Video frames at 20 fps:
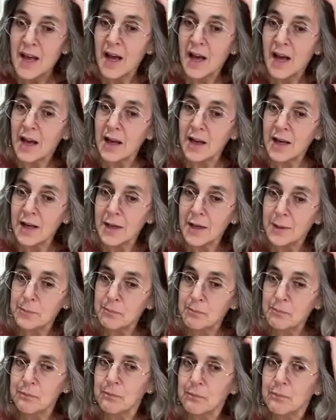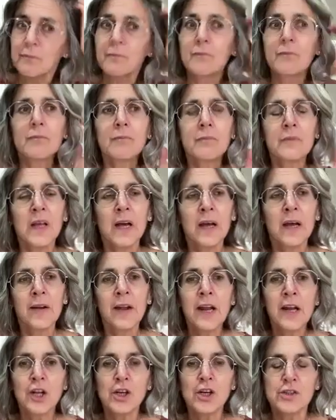Um, and
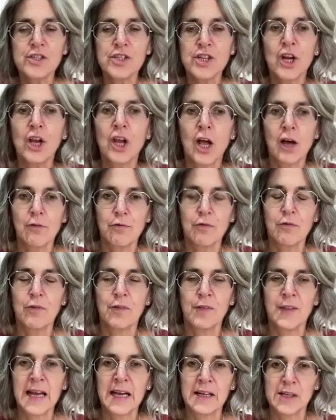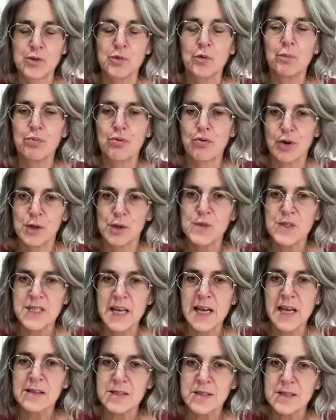I learned to love the actual
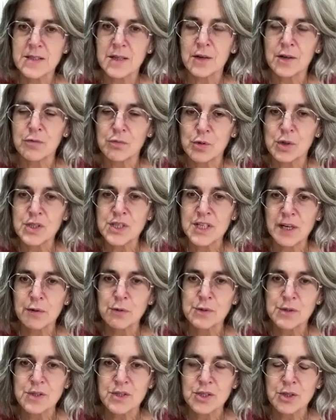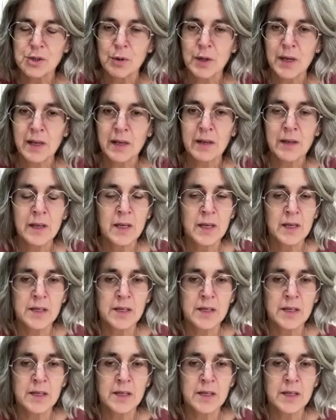process of what I was doing